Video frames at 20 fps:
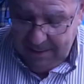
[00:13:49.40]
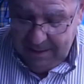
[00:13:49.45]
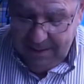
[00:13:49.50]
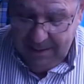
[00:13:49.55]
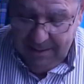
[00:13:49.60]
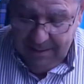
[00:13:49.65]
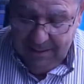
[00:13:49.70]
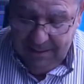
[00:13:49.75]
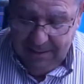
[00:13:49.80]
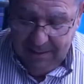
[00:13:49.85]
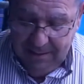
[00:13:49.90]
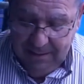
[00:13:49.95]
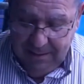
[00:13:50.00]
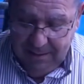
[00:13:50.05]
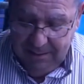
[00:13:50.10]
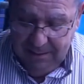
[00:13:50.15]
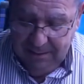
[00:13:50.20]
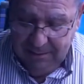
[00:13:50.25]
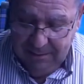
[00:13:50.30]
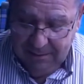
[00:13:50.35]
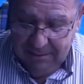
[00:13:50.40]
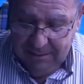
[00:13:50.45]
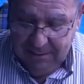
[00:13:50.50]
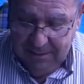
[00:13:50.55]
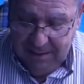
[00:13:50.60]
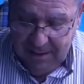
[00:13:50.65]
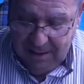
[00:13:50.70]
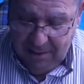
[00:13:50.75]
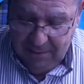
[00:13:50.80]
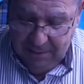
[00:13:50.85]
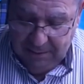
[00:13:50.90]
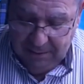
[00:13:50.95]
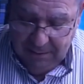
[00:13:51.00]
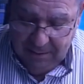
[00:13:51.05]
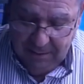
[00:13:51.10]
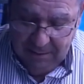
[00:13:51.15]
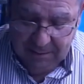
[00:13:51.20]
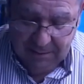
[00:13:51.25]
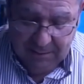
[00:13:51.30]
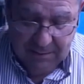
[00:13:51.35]
and see how it
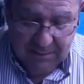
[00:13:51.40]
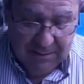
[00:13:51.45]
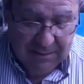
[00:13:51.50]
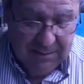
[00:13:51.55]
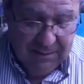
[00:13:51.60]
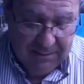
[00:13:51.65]
looks.